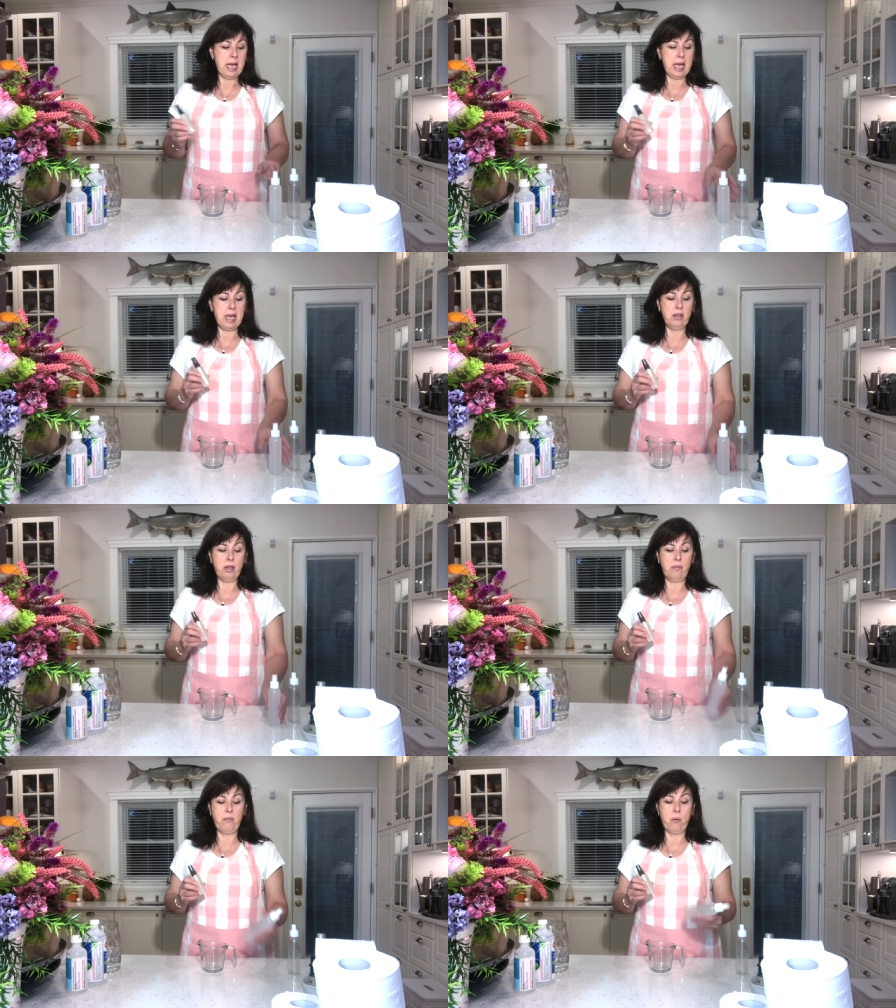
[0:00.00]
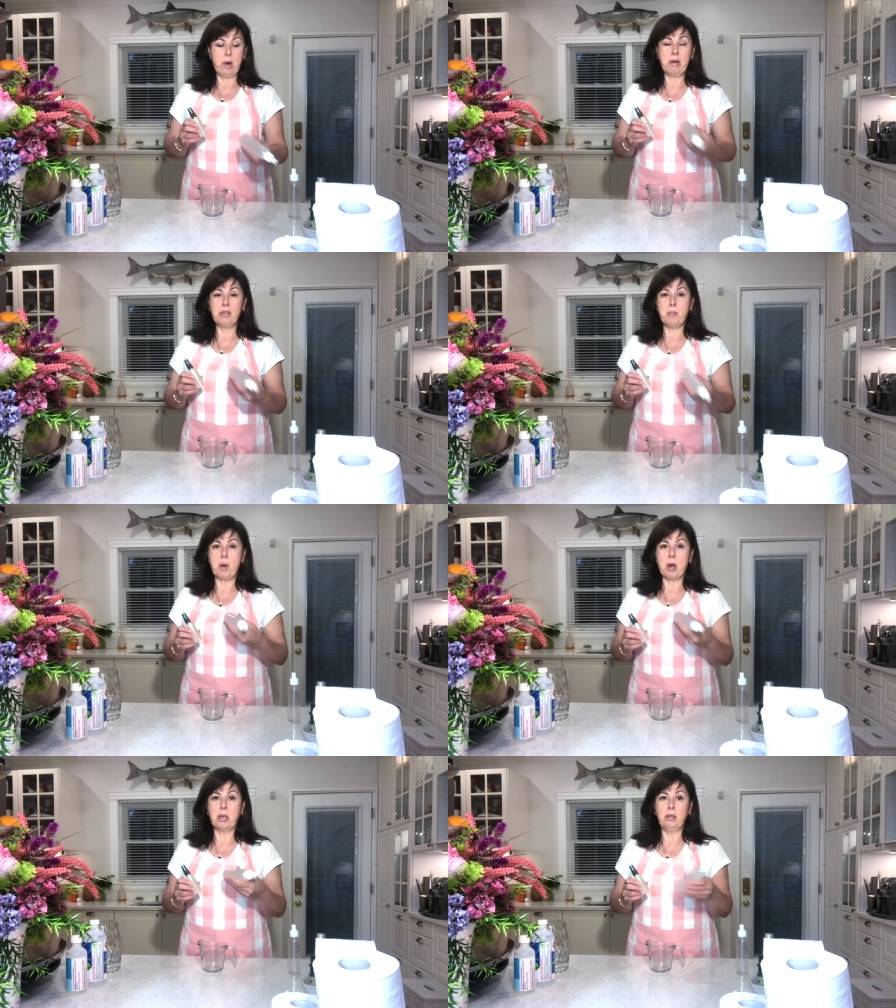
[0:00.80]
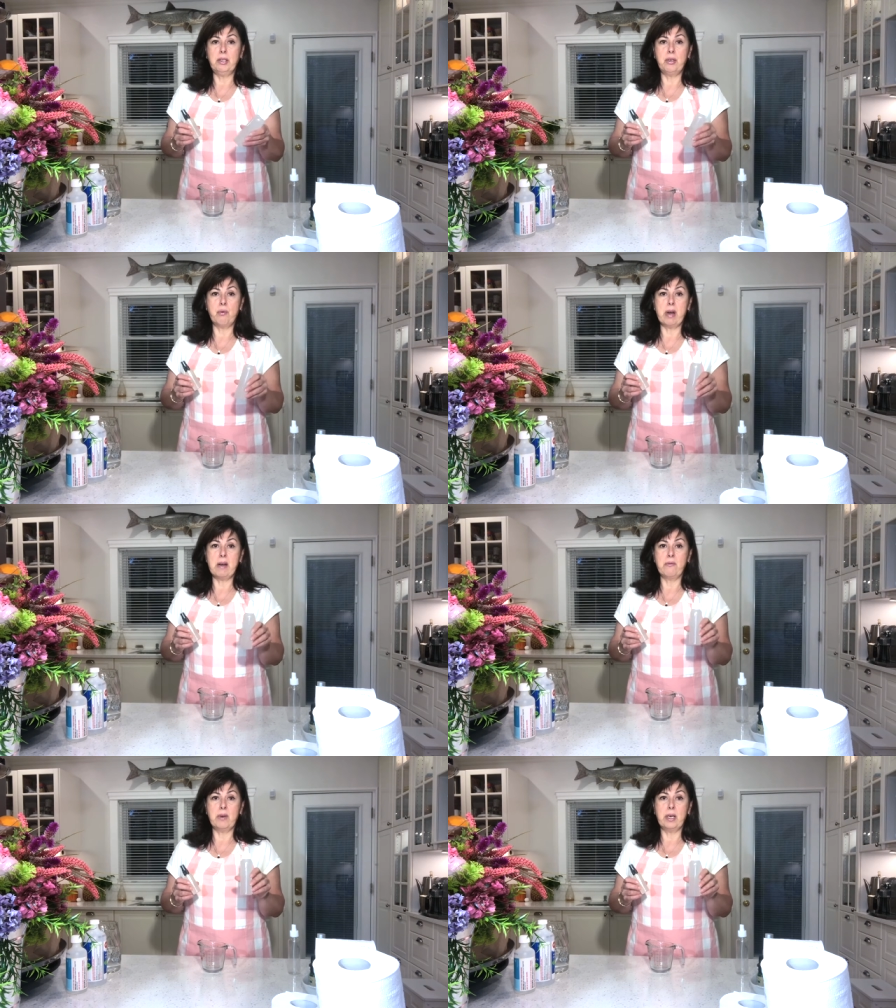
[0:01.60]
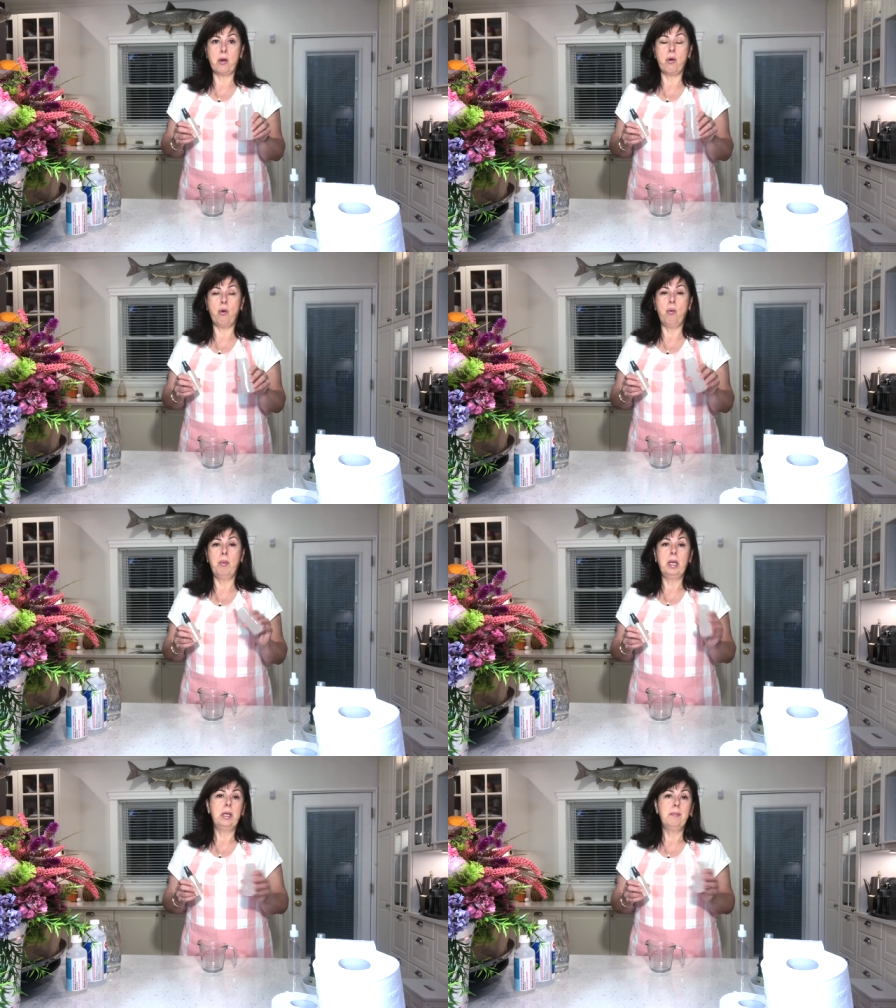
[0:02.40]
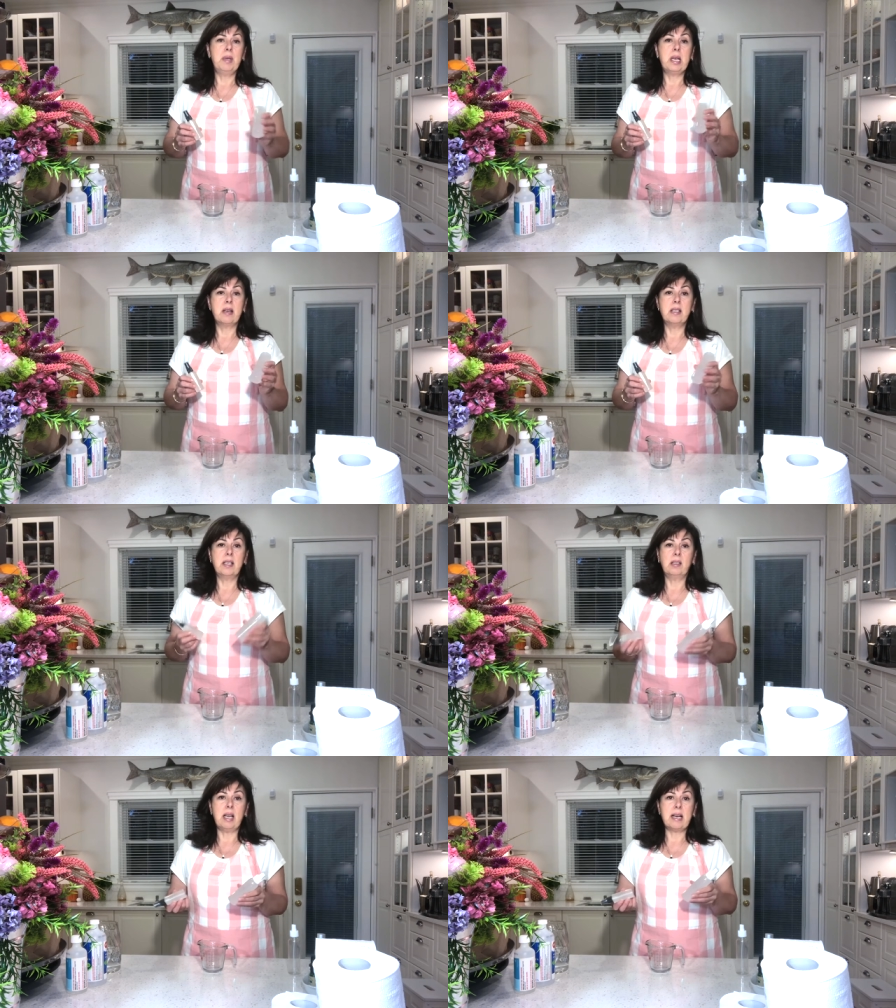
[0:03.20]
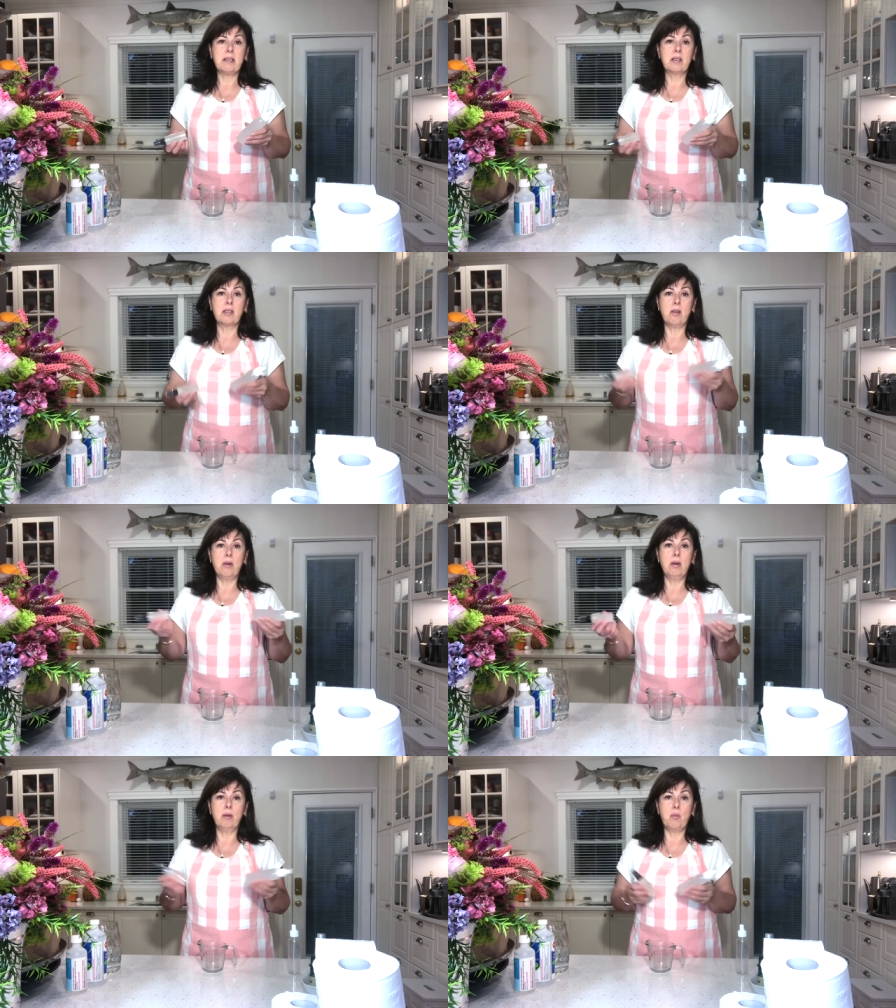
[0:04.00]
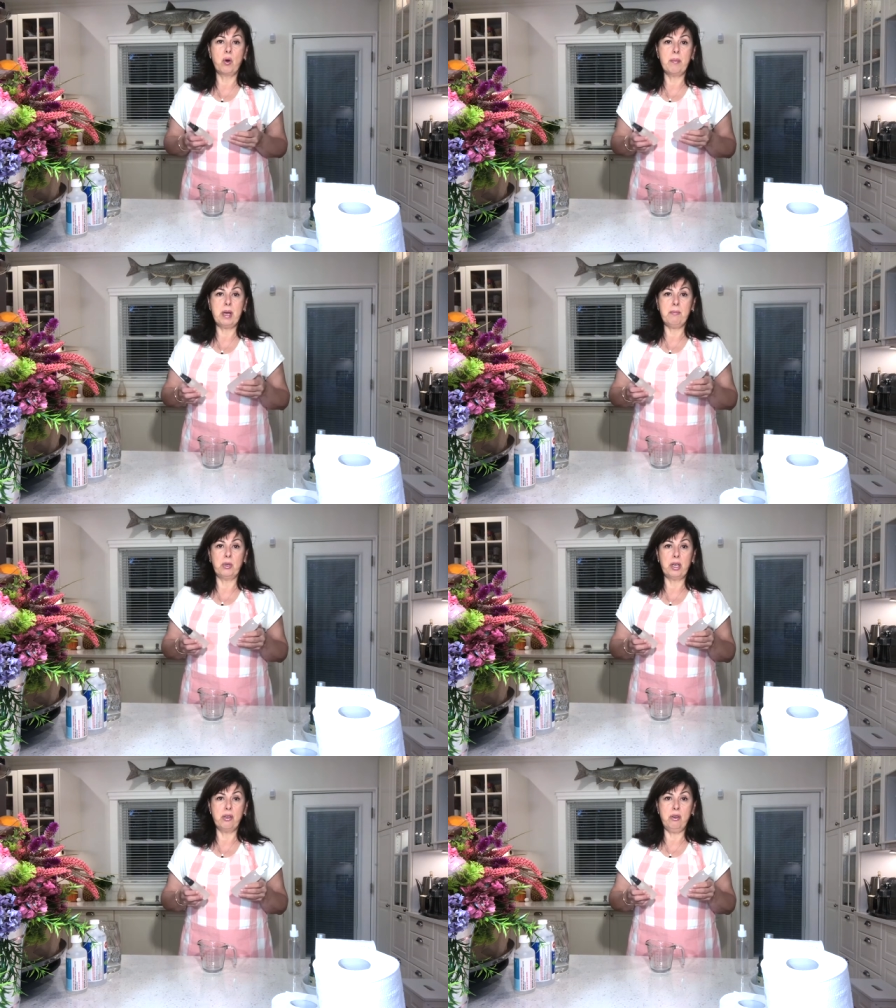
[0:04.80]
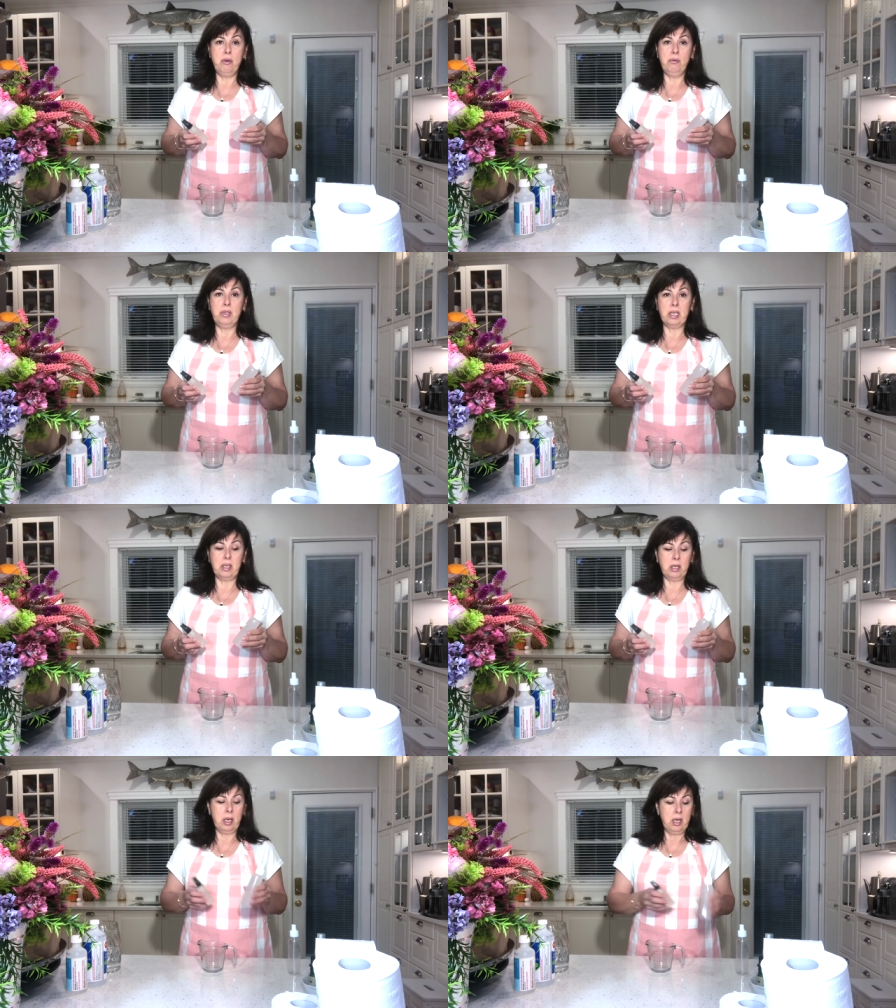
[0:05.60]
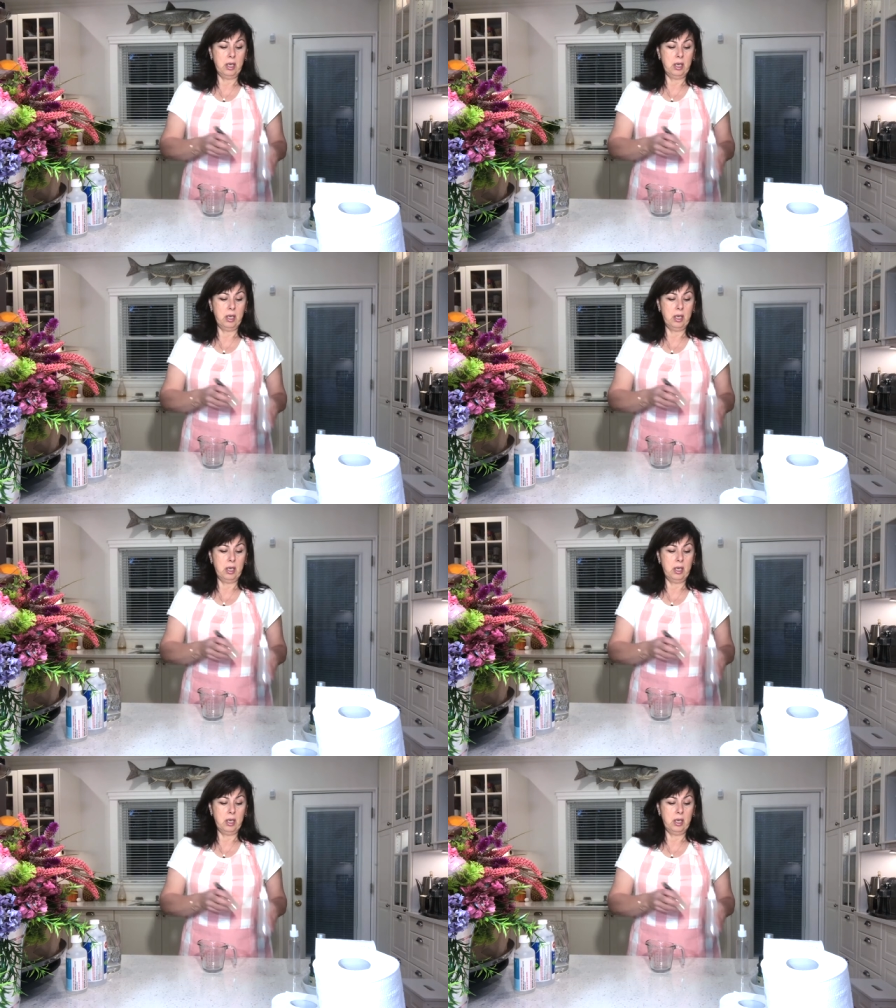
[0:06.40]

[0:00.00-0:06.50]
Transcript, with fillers: And the four ounce bottle is great for at home because it lasts longer, more people can use it.